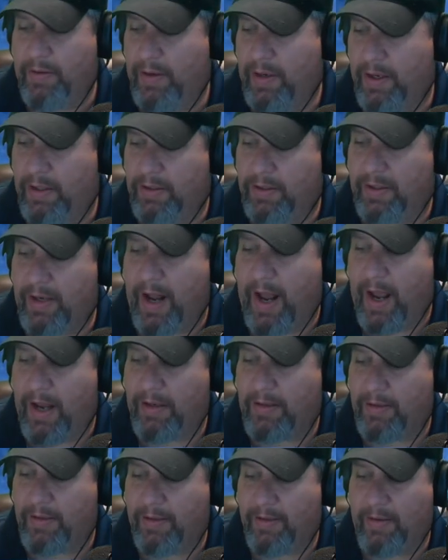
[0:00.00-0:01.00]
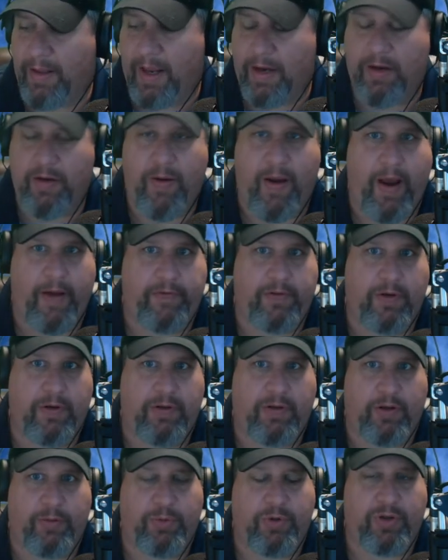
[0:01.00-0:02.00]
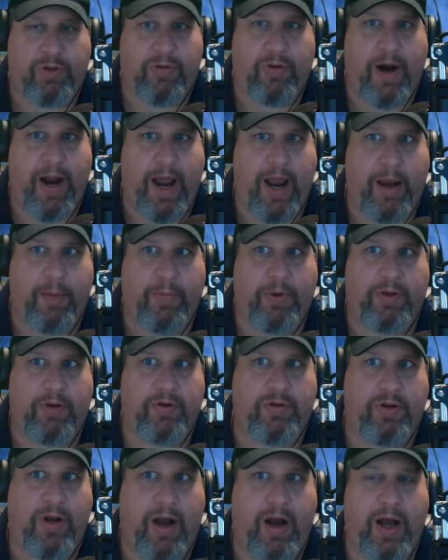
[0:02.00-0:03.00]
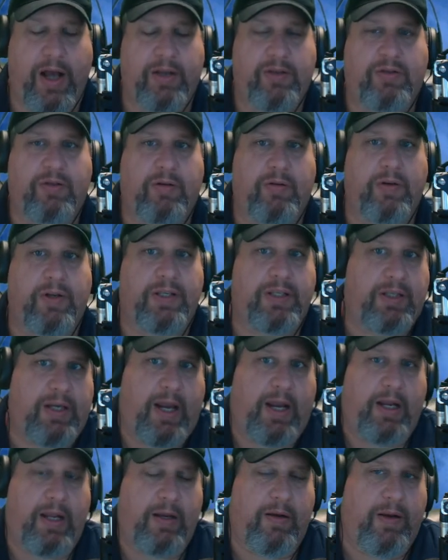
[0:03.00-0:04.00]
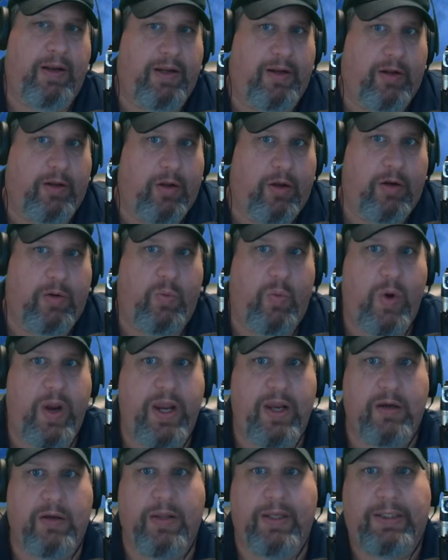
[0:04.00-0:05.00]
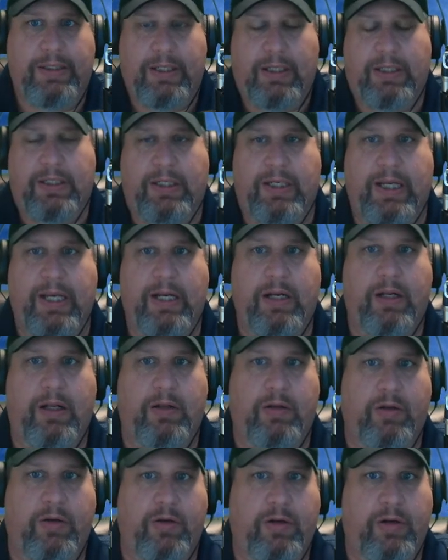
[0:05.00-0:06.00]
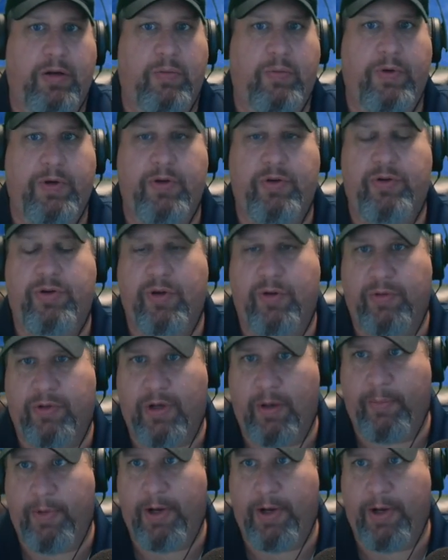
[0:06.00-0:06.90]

It's not that you have to subscribe, but there's also a setting in the little wheel that says get alerted when new shows come